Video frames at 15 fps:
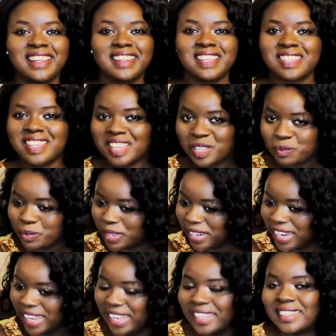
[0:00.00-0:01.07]
this has
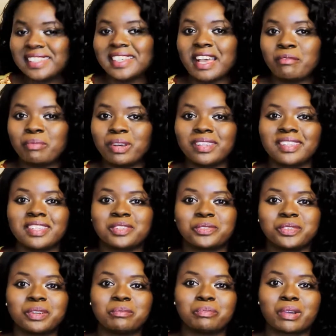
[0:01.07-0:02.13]
been it. I bought this
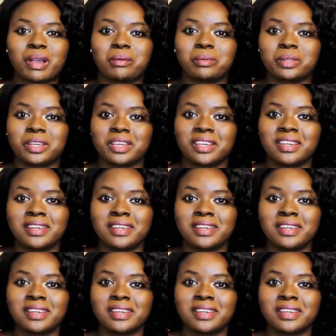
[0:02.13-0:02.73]
one probably,